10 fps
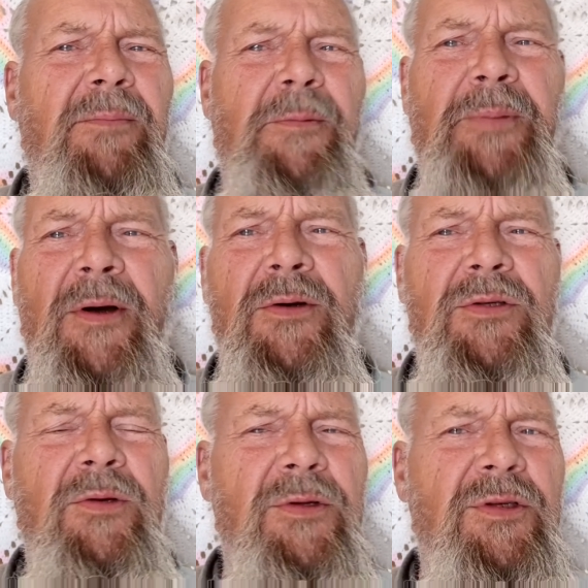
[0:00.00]

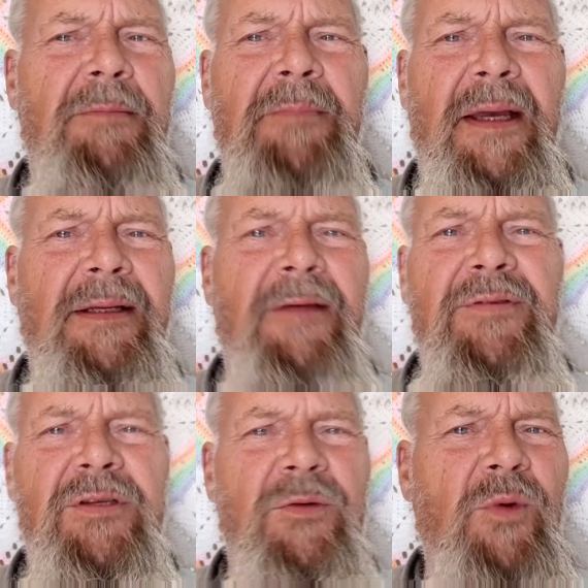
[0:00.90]
proposed to in some
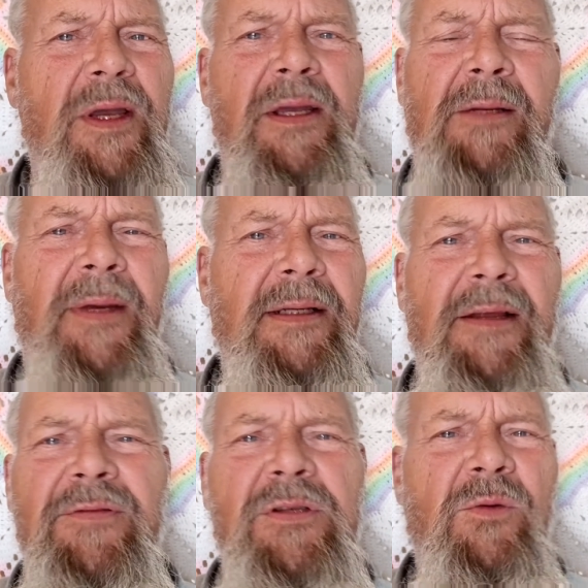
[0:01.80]
magnificent way in a
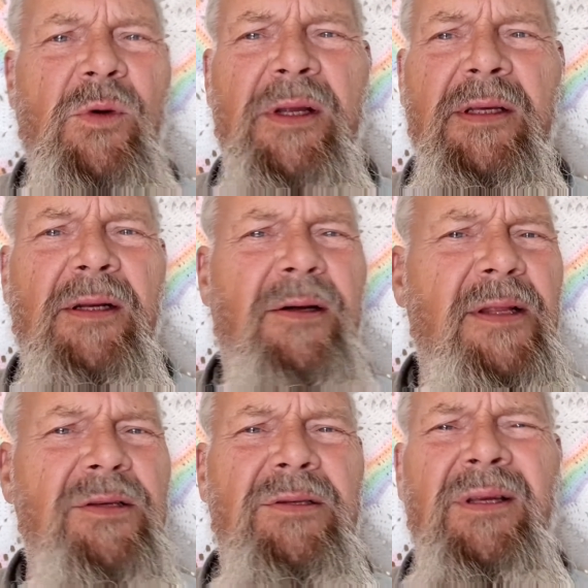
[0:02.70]
magnificent wedding, and all
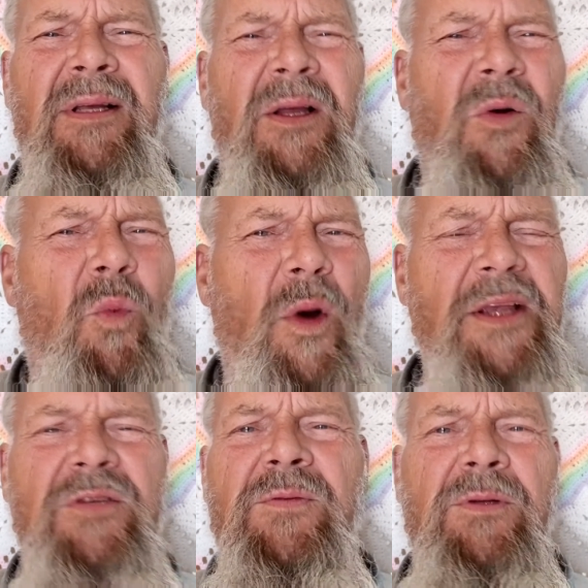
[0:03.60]
that's
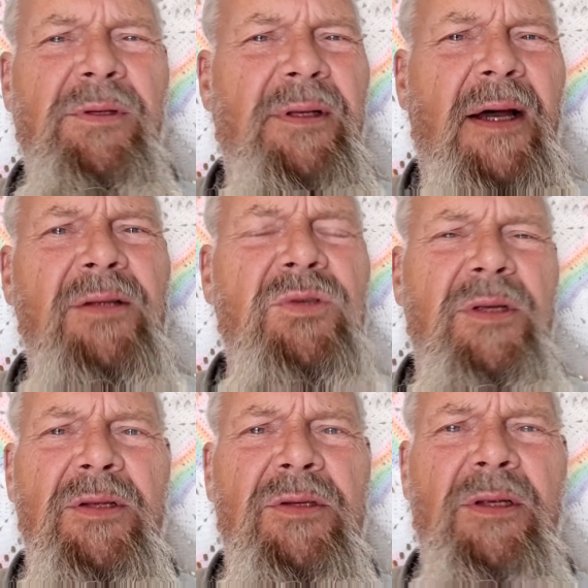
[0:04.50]
wasteful
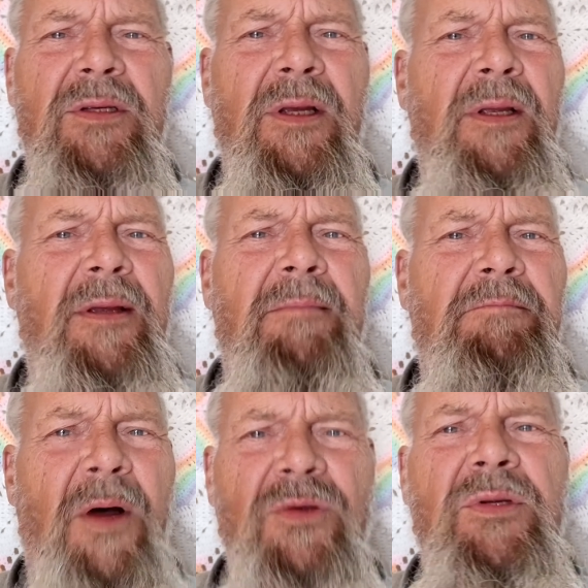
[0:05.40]
nonsense that
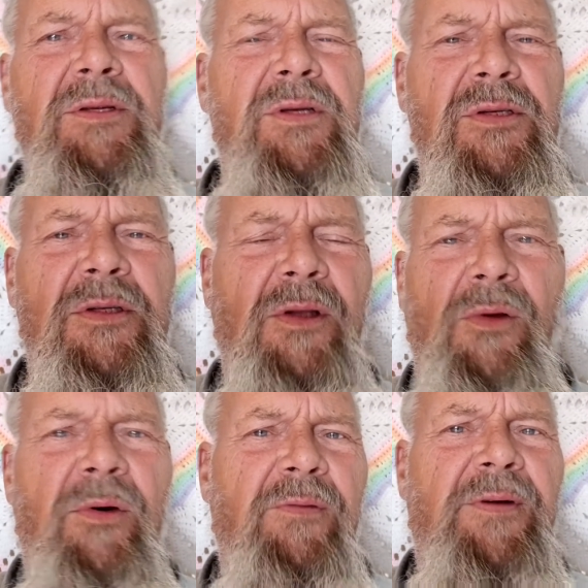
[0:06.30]
mostly just
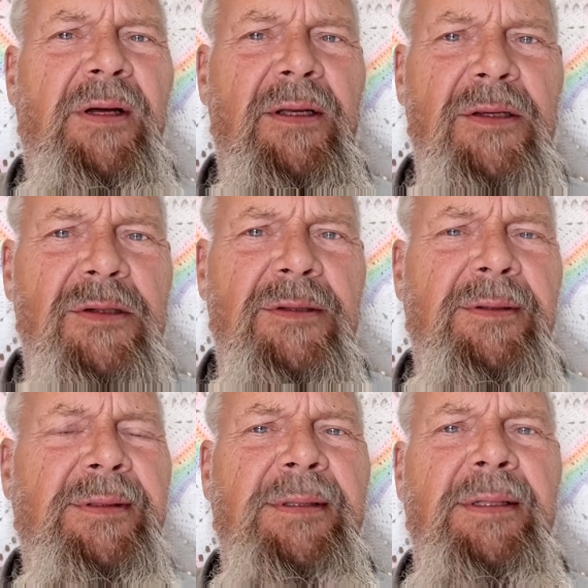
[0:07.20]
glorifies
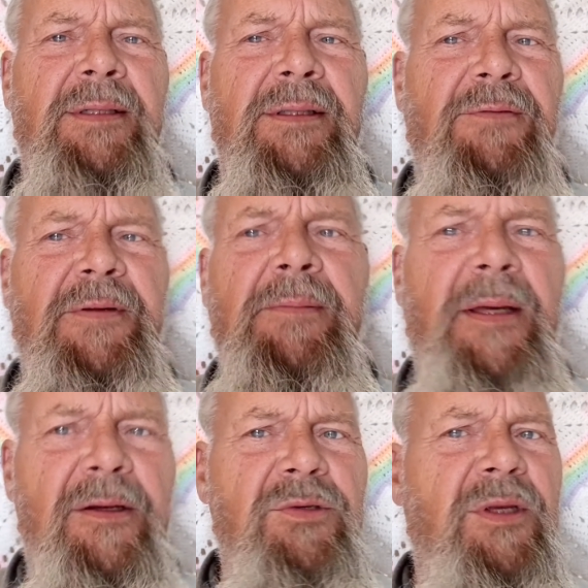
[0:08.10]
the
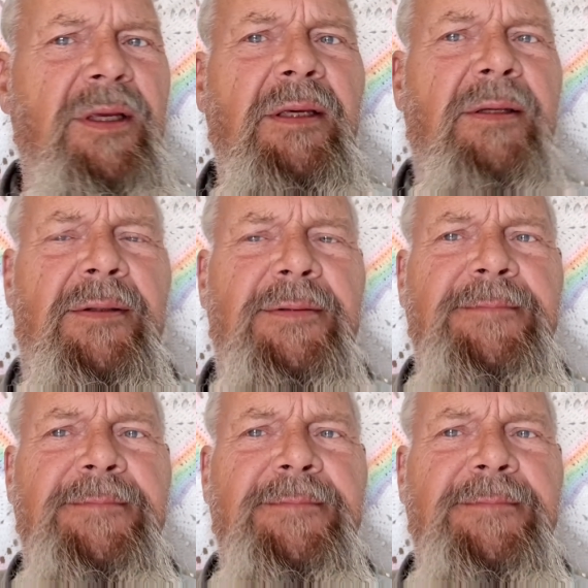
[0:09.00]
female's ego.